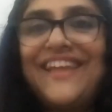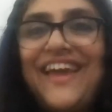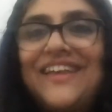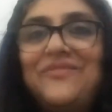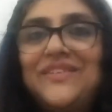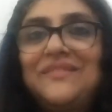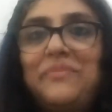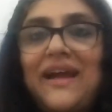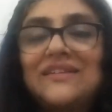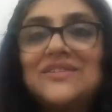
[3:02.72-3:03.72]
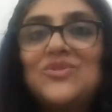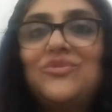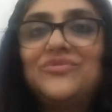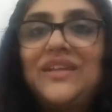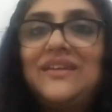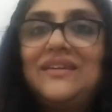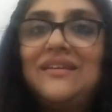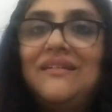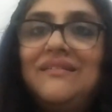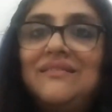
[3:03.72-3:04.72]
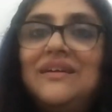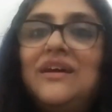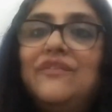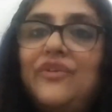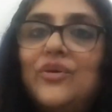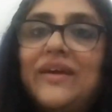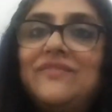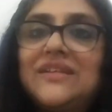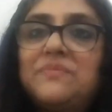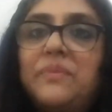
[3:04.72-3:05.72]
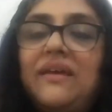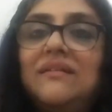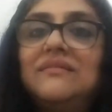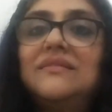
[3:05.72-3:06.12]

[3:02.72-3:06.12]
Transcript: there with the practice of the forgiveness prayer.